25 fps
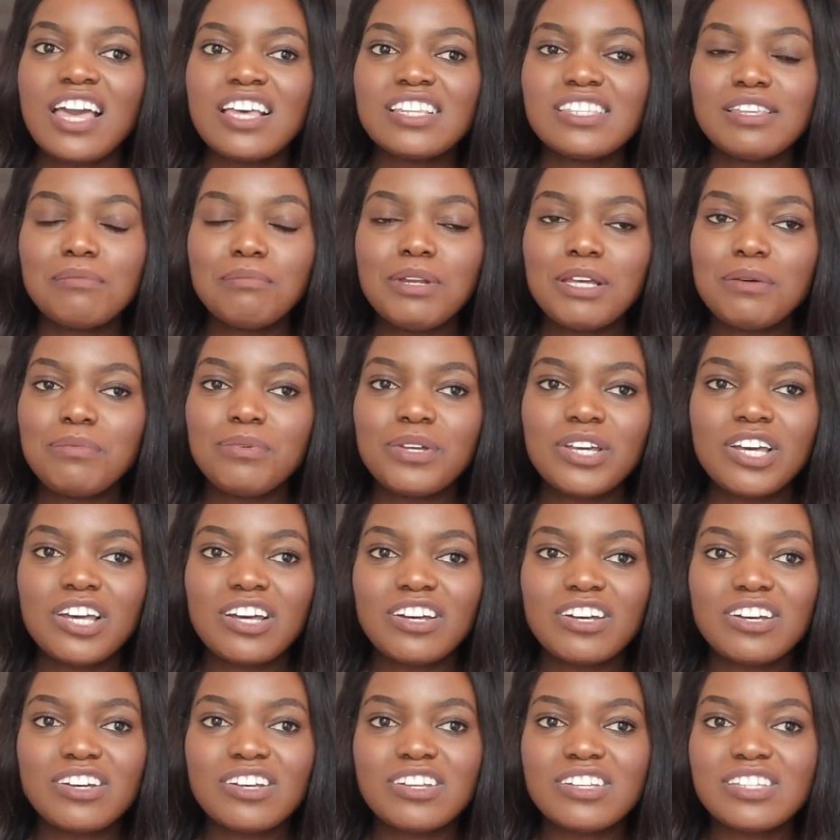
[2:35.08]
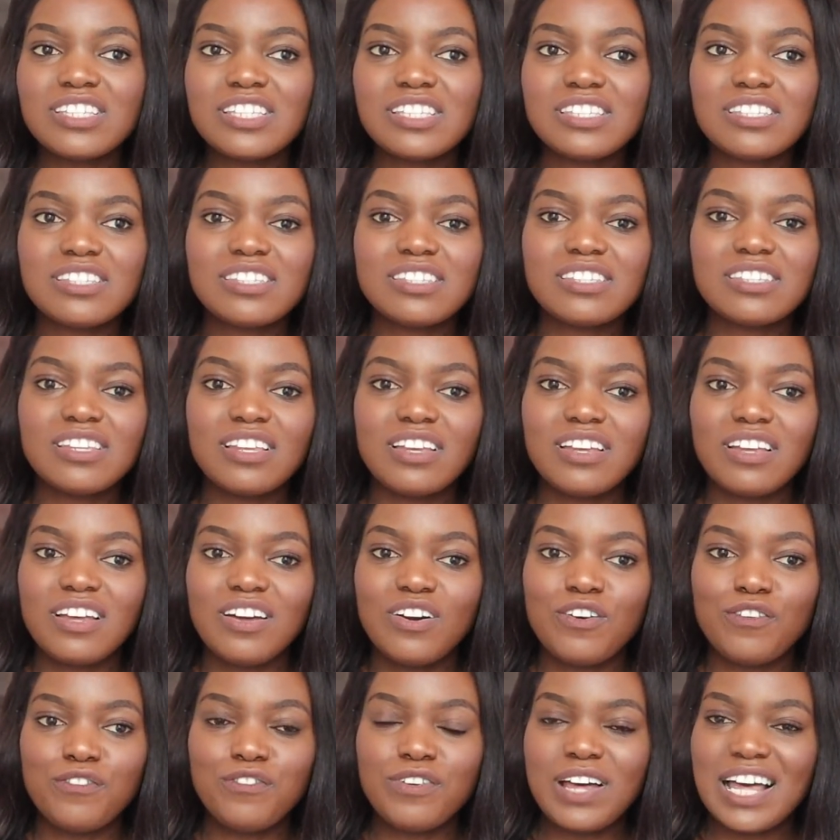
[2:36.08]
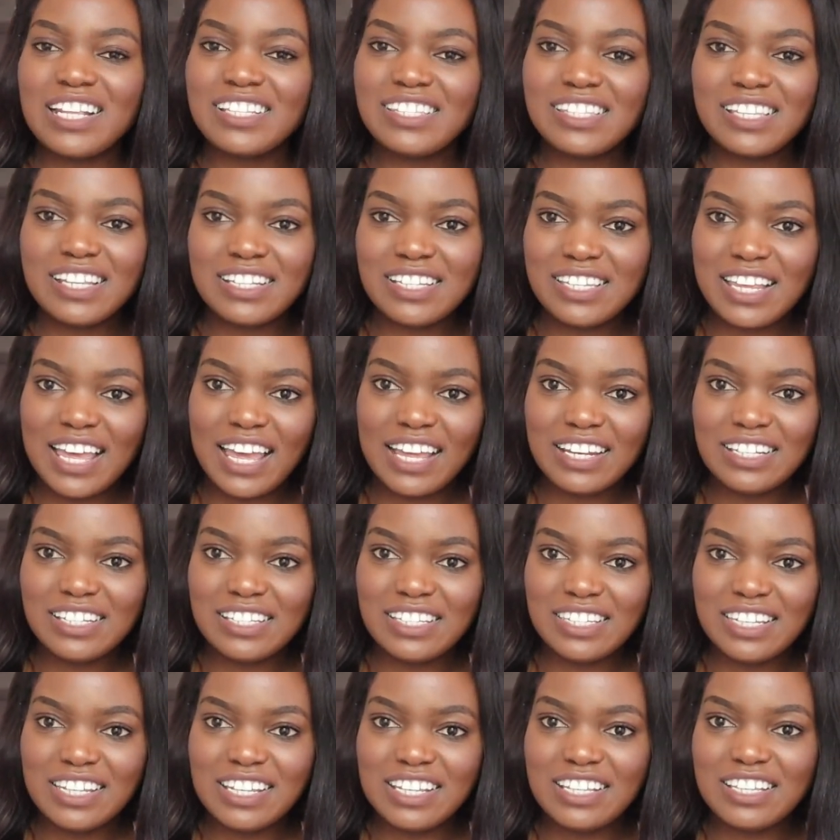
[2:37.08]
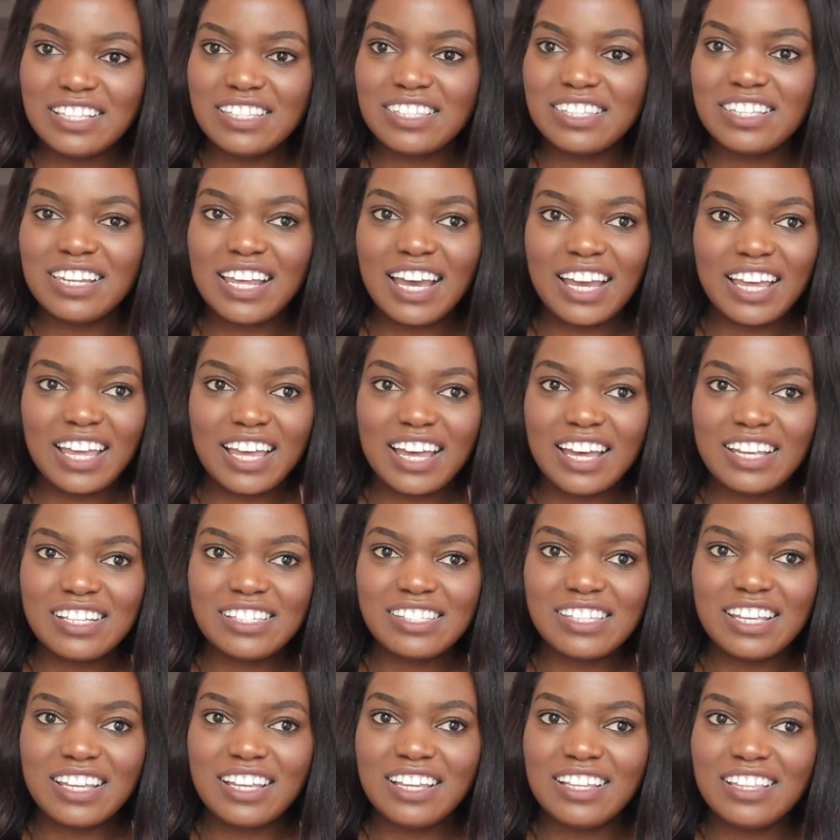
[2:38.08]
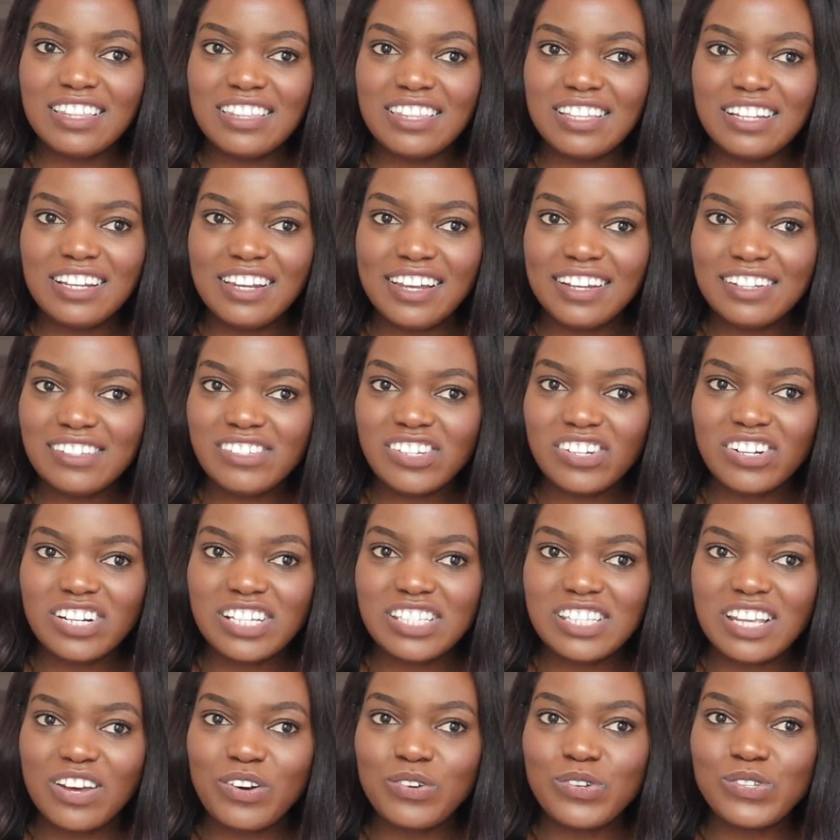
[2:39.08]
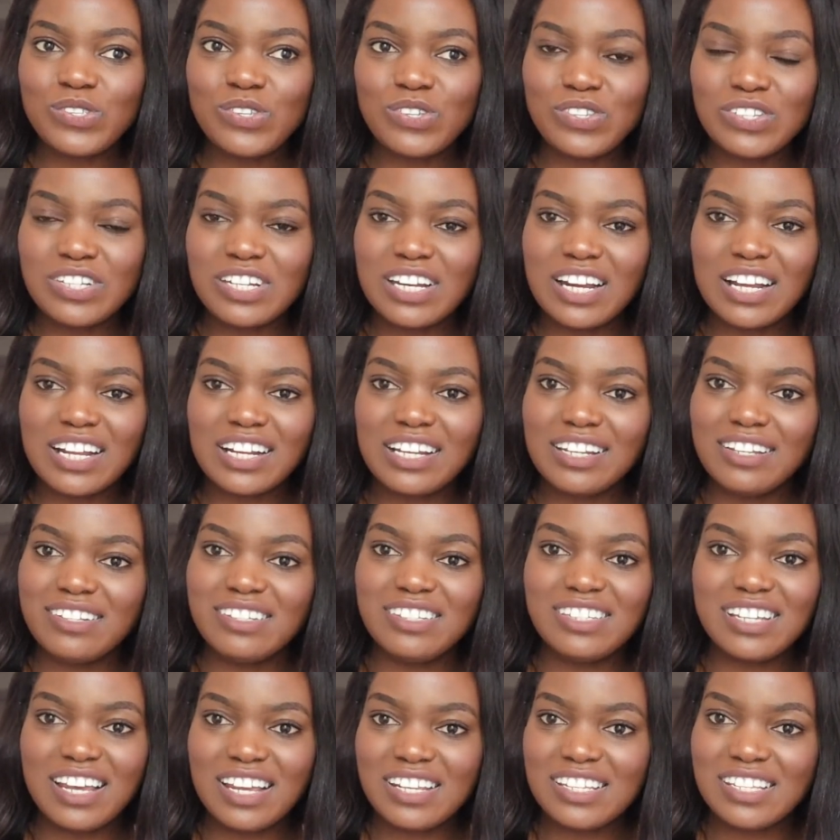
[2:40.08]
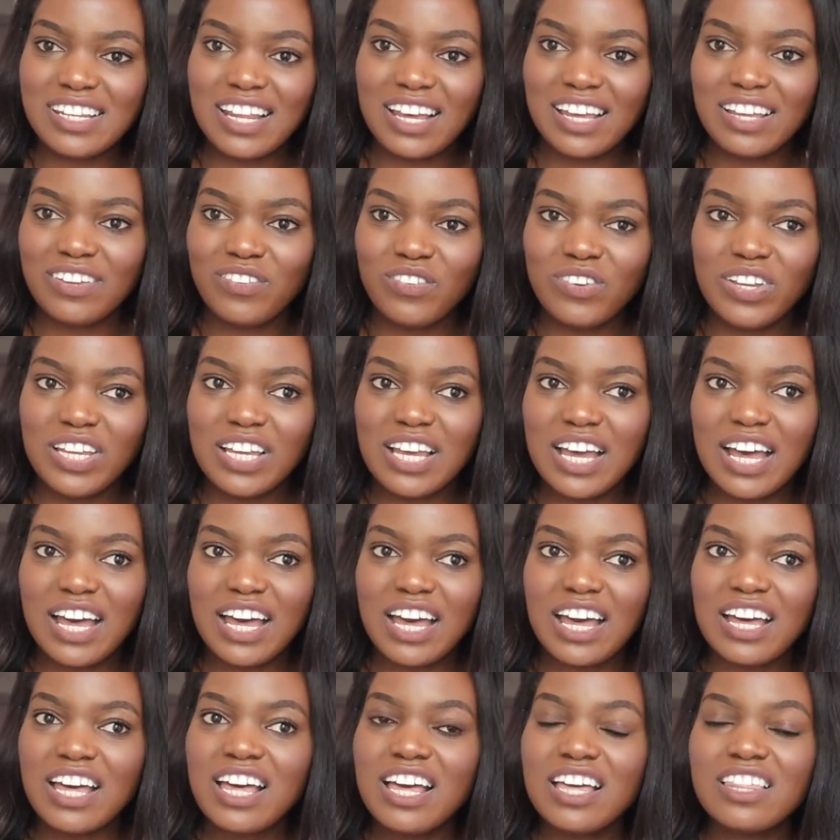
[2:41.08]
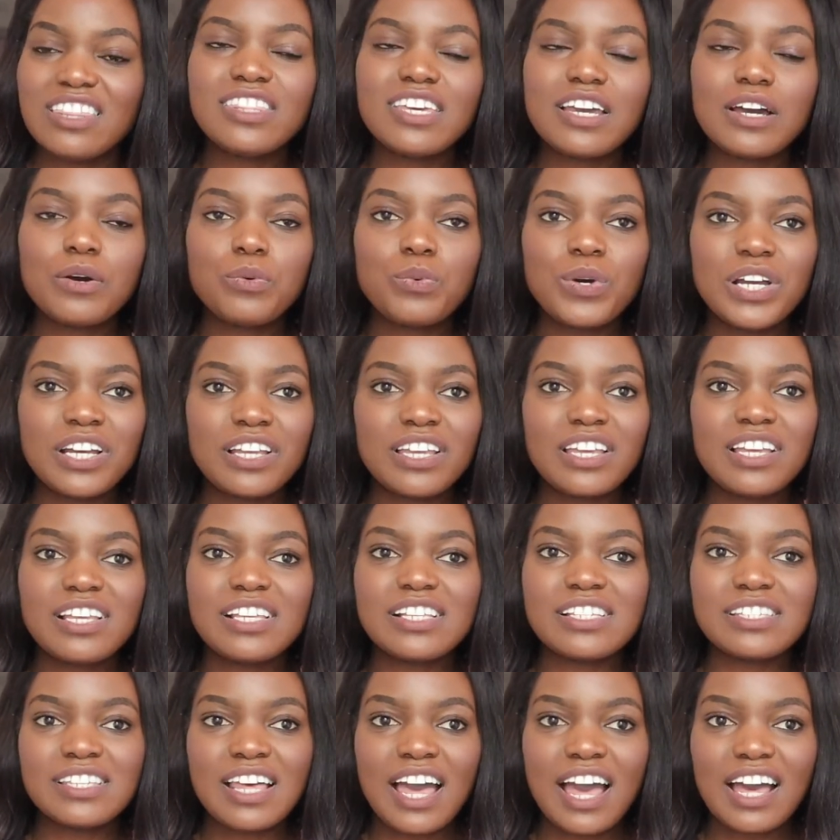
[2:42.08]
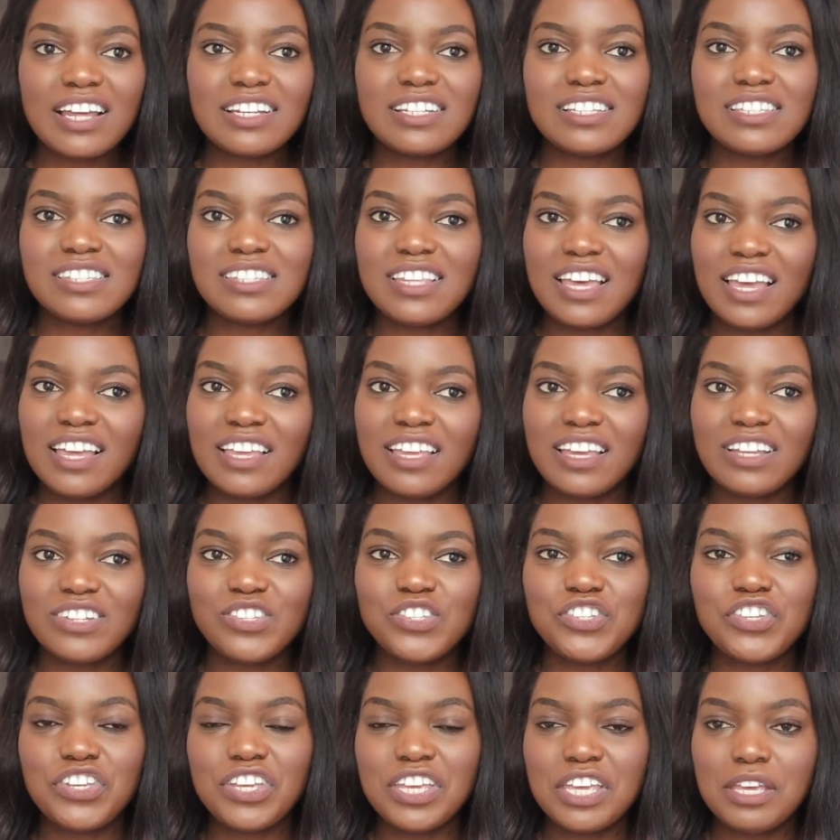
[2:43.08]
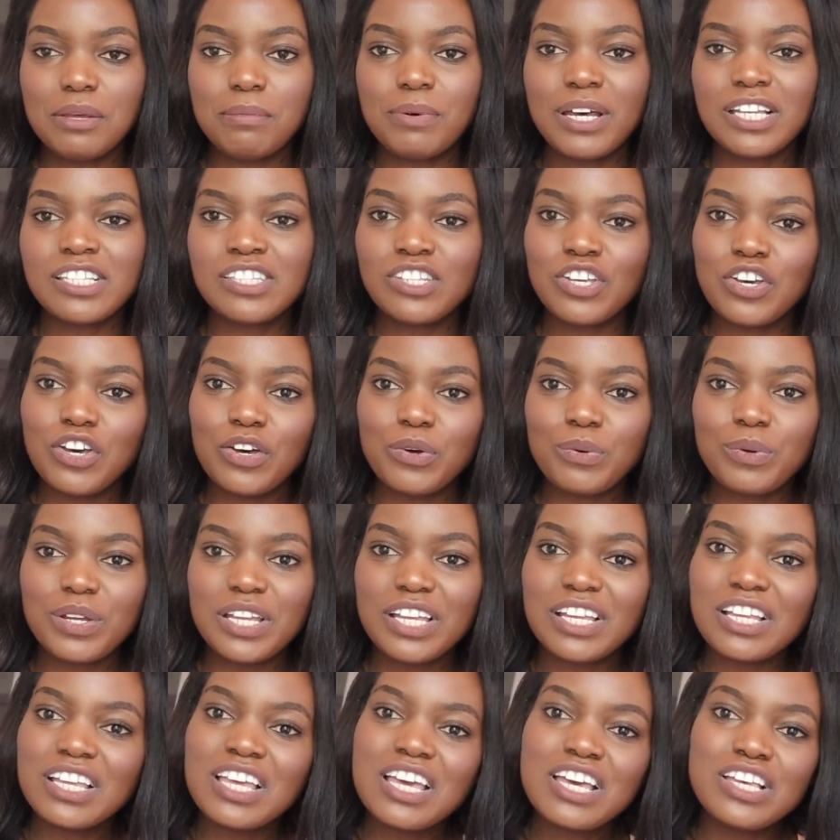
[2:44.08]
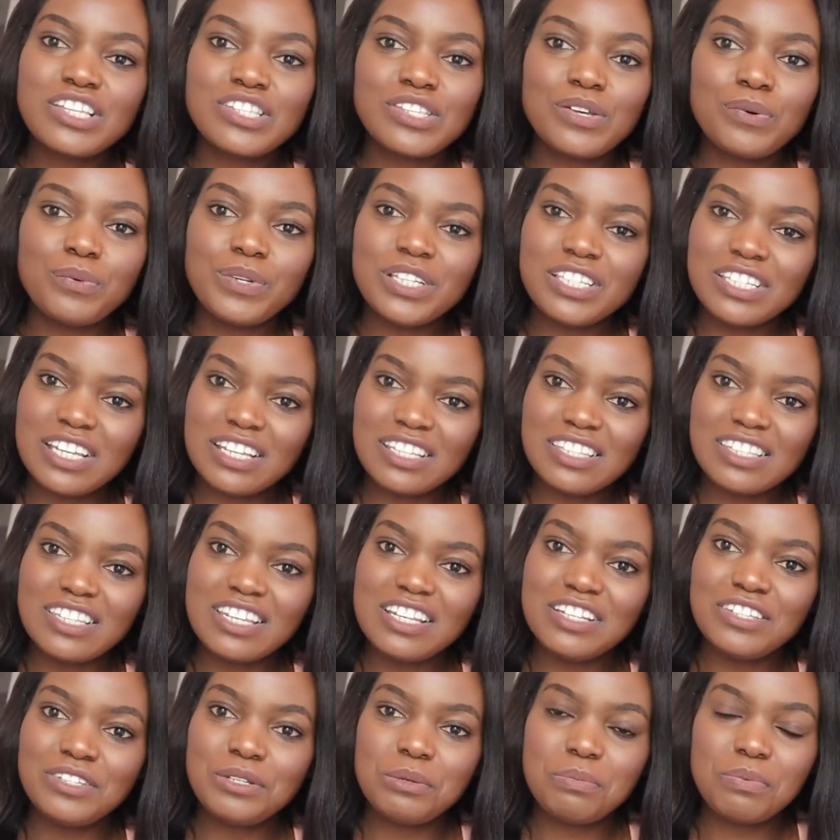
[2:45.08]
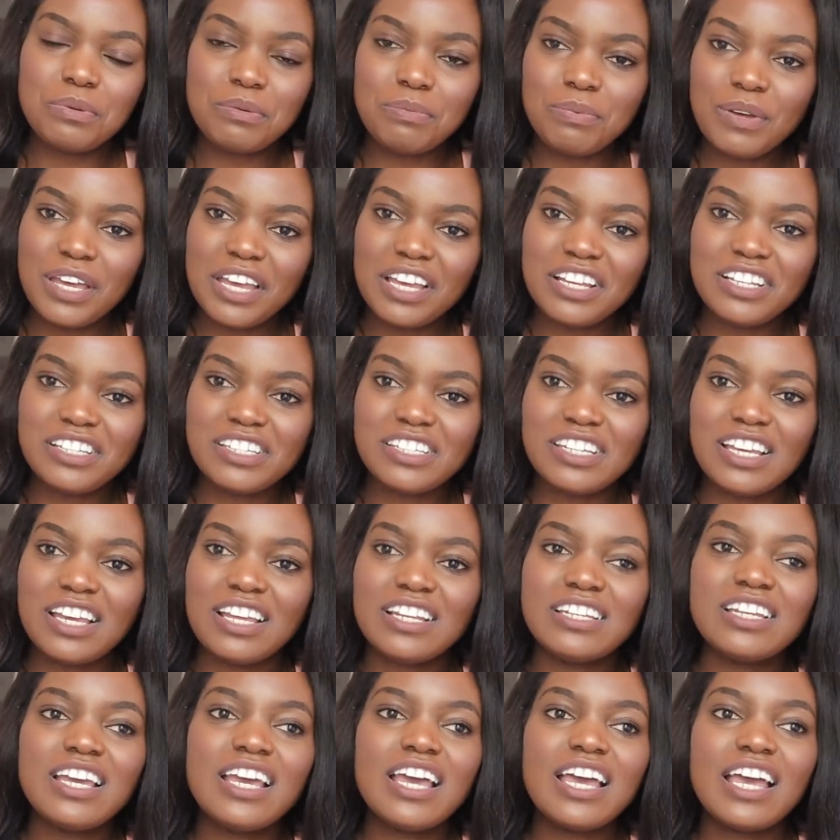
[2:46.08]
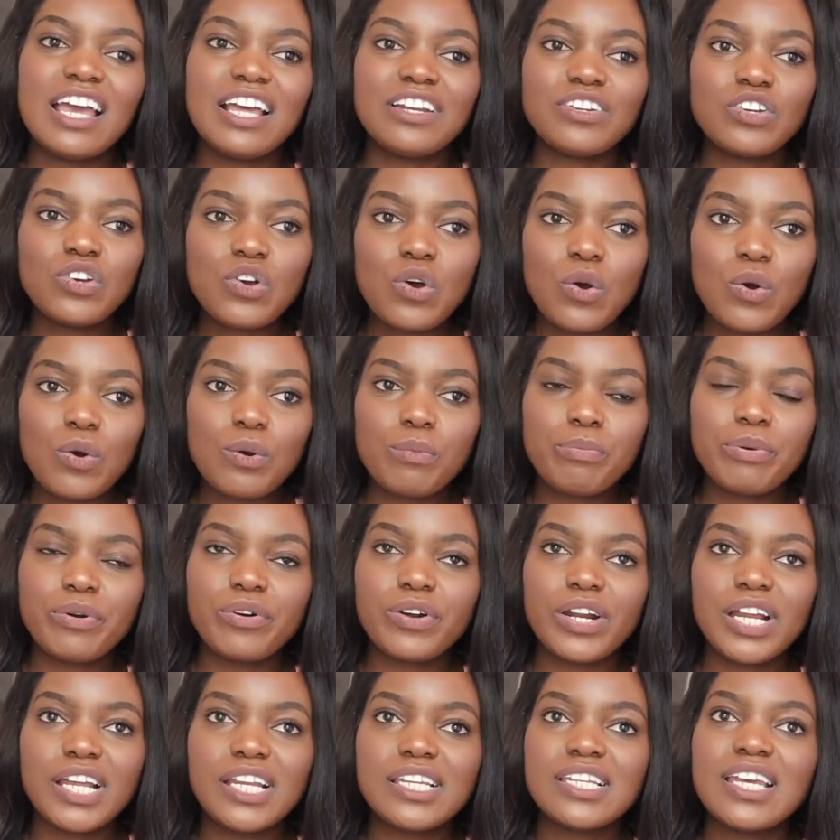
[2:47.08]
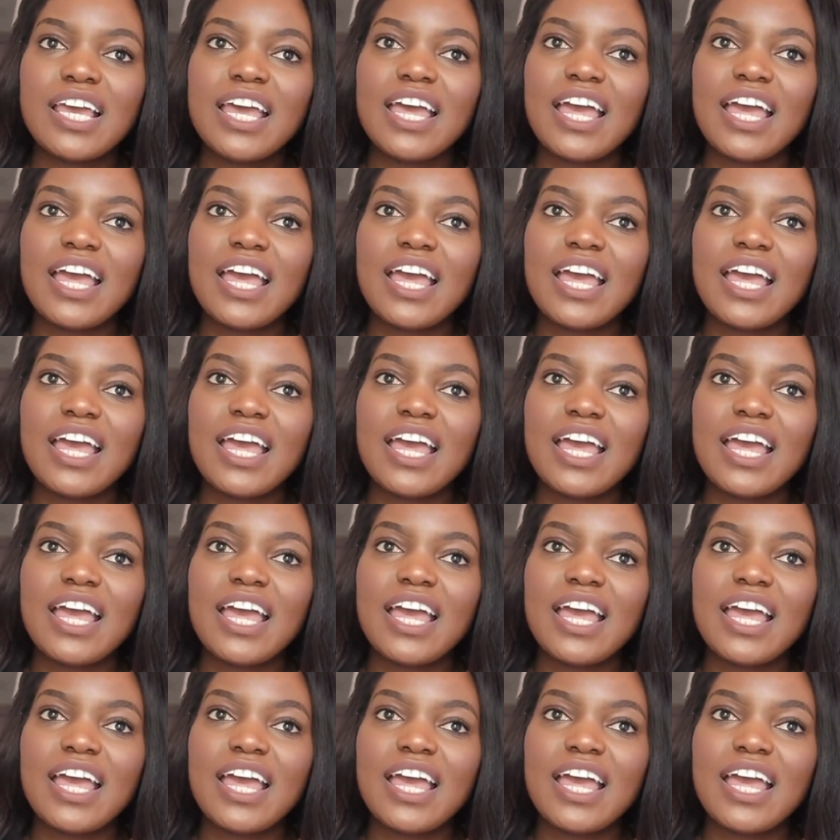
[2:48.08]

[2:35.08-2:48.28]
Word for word: simply because of uncertainties. Like I say, the lecturers are also struggling just like we are. They are working as hard as they can to keep us going, so we just need to be patient and cooperate